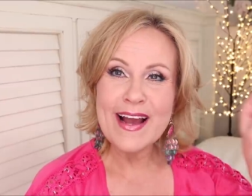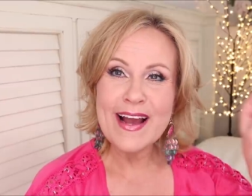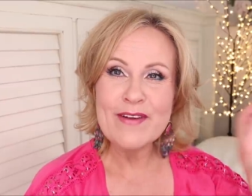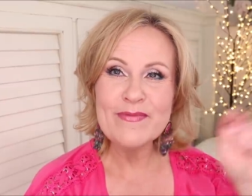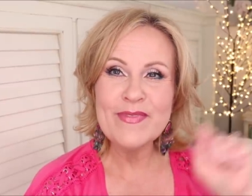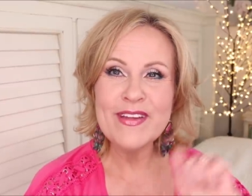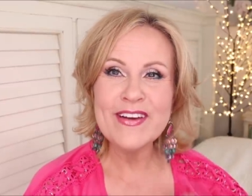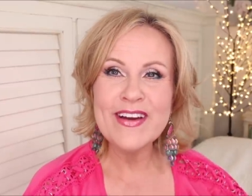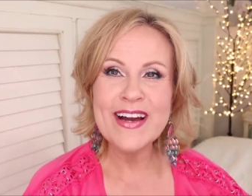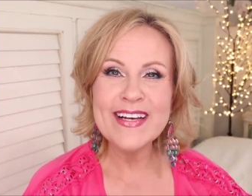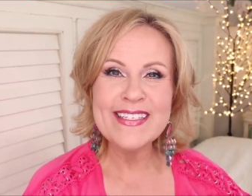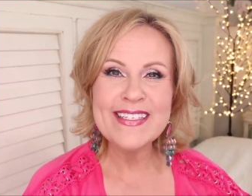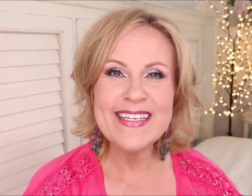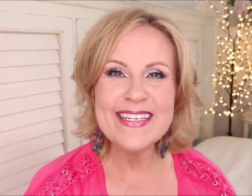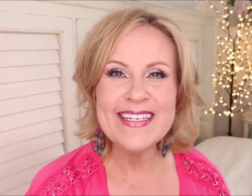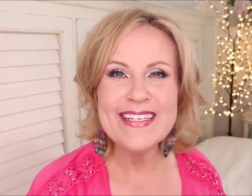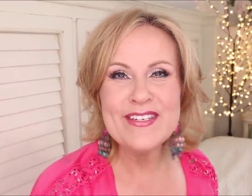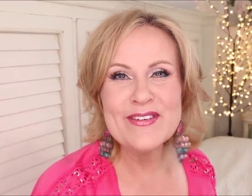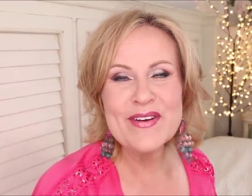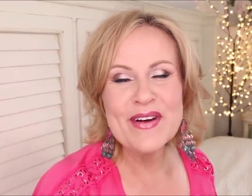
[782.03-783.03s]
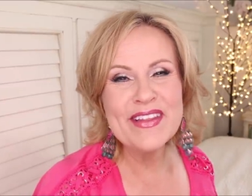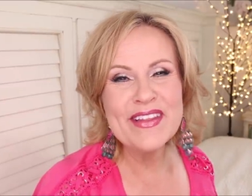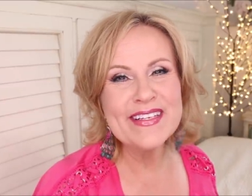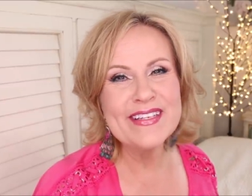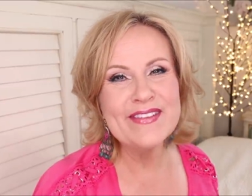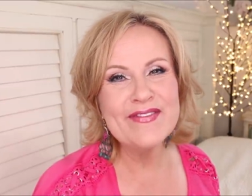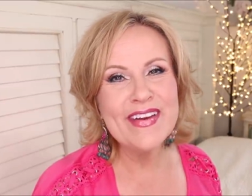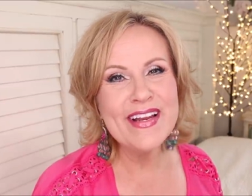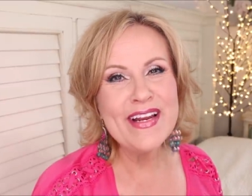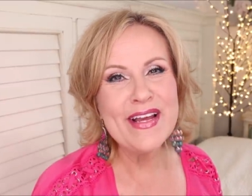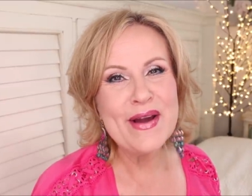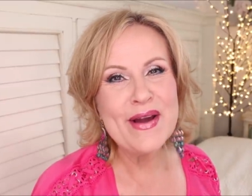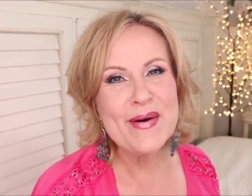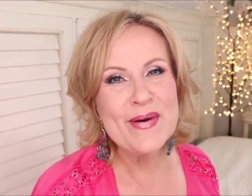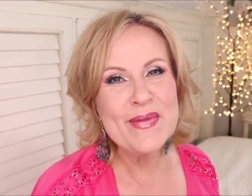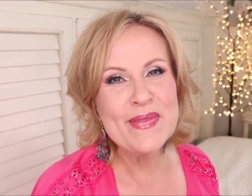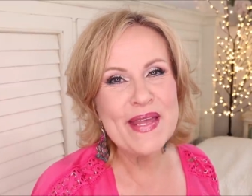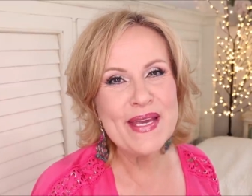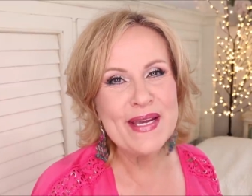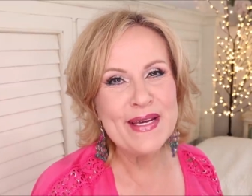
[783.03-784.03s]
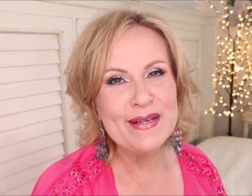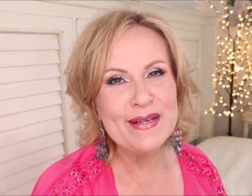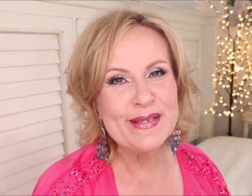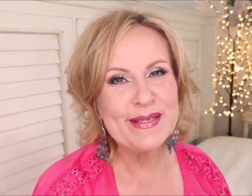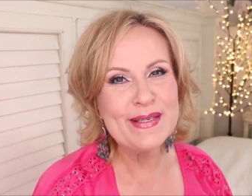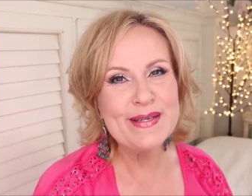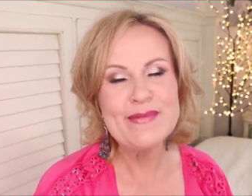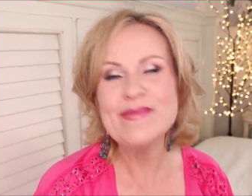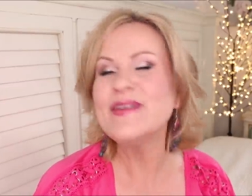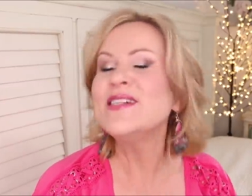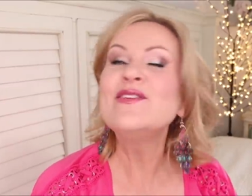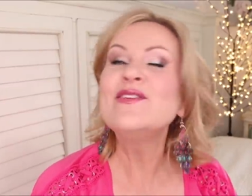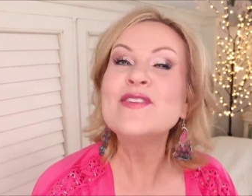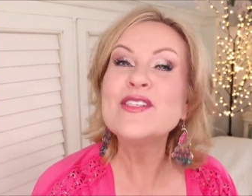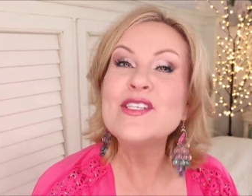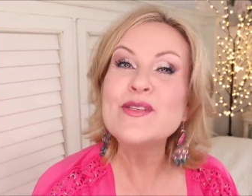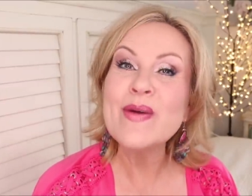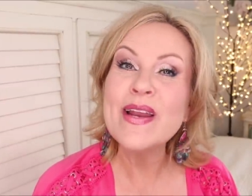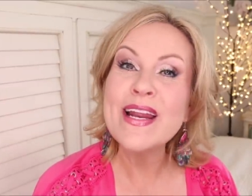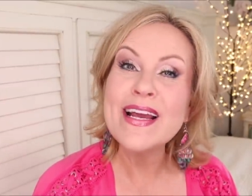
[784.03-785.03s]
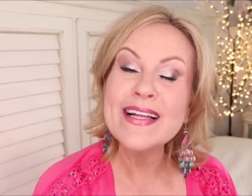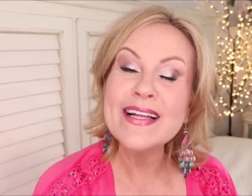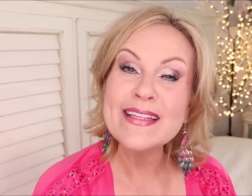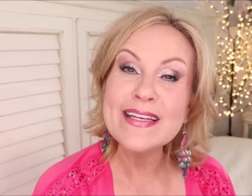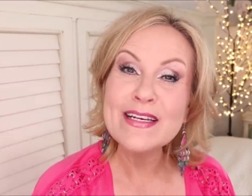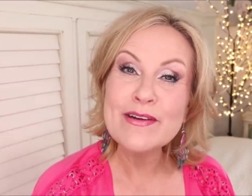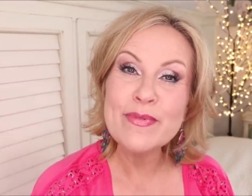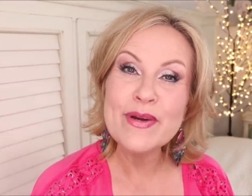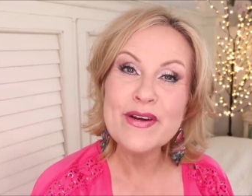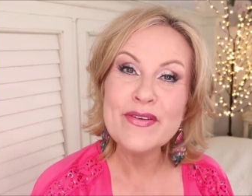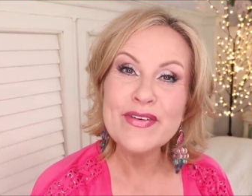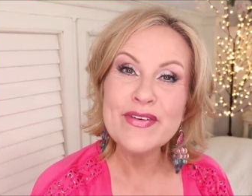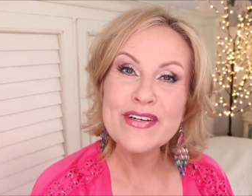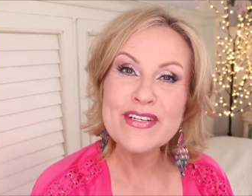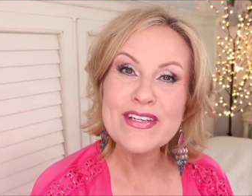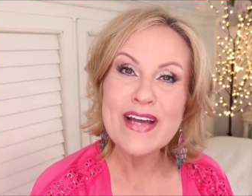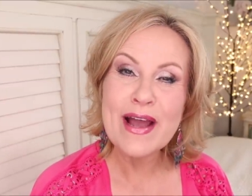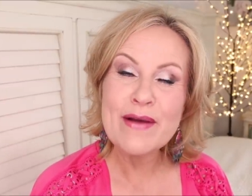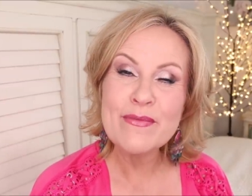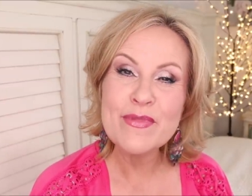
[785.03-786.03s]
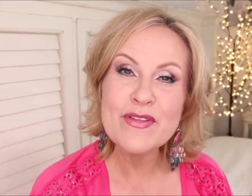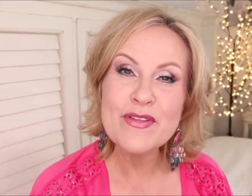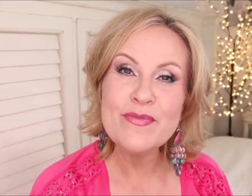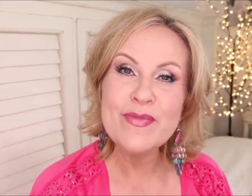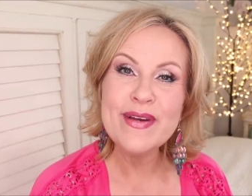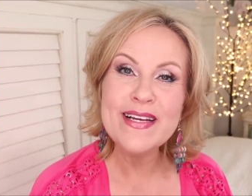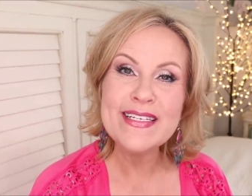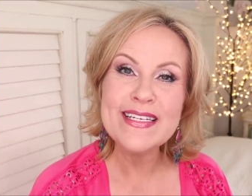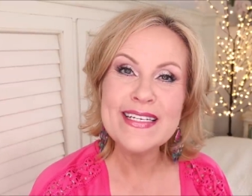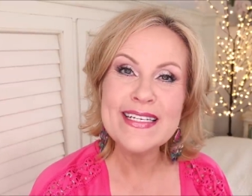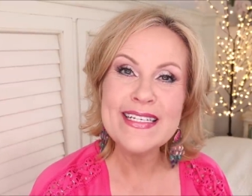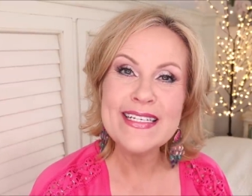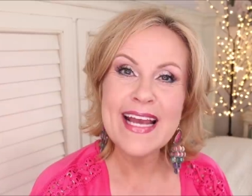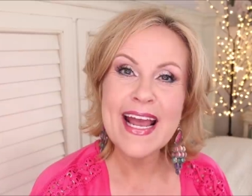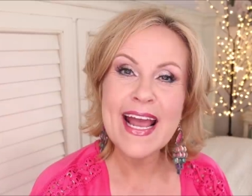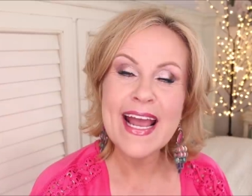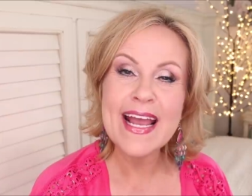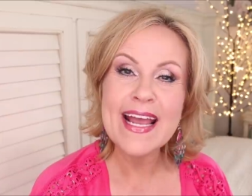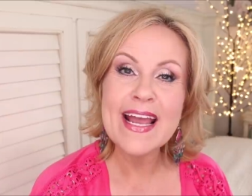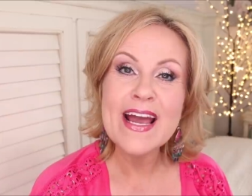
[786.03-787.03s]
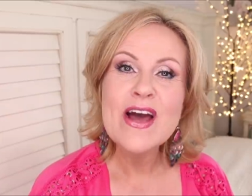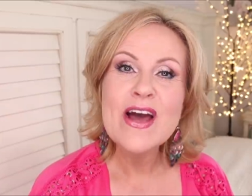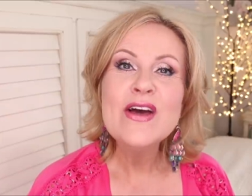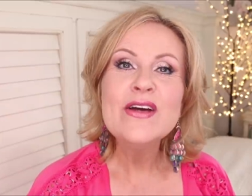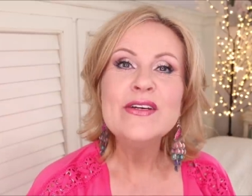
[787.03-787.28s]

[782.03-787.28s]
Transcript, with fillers: I hope that you guys did enjoy this video. Thank you so much for spending a little bit of your time with me today.